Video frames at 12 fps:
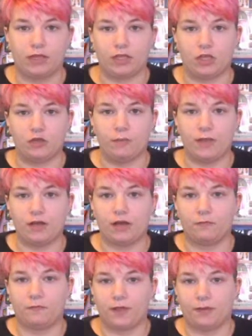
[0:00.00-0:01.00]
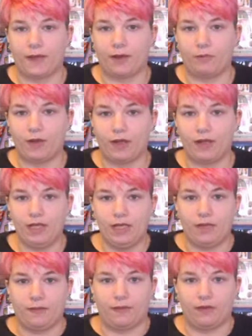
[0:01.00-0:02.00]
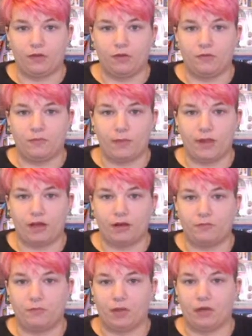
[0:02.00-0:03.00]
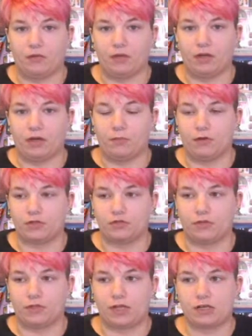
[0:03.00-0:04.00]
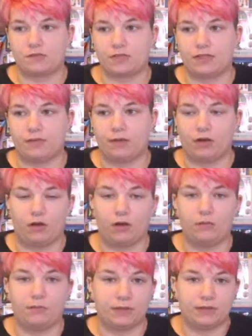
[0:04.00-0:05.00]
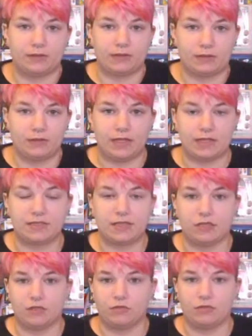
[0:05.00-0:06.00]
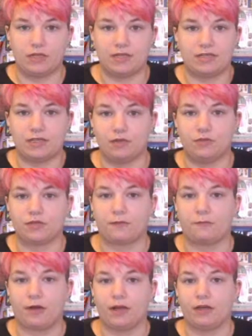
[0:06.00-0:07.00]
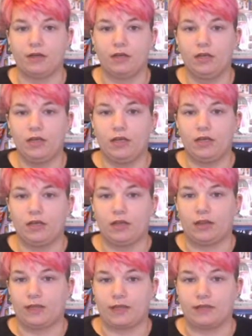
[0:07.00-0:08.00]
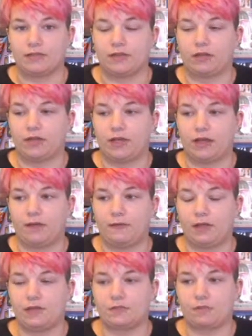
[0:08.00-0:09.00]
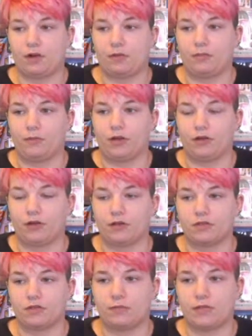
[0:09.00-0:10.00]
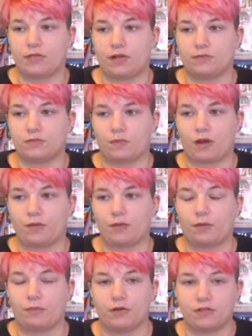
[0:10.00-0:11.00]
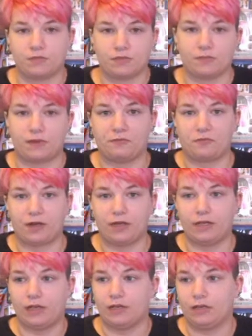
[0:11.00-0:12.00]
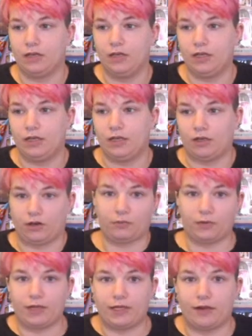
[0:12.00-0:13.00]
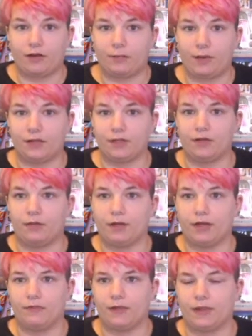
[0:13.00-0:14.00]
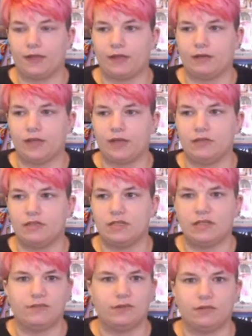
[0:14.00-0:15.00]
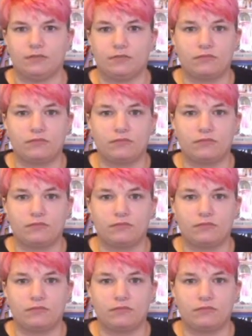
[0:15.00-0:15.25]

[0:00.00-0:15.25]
Like, you may not feel that way, that you have, may not have built an emotional attachment to them at all, but they say you, they see you as a friend, like, instantly. And I've had this problem and gotten hurt so many times where I thought a person was my friend and, you know, I really cared about them and everything, and they didn't even,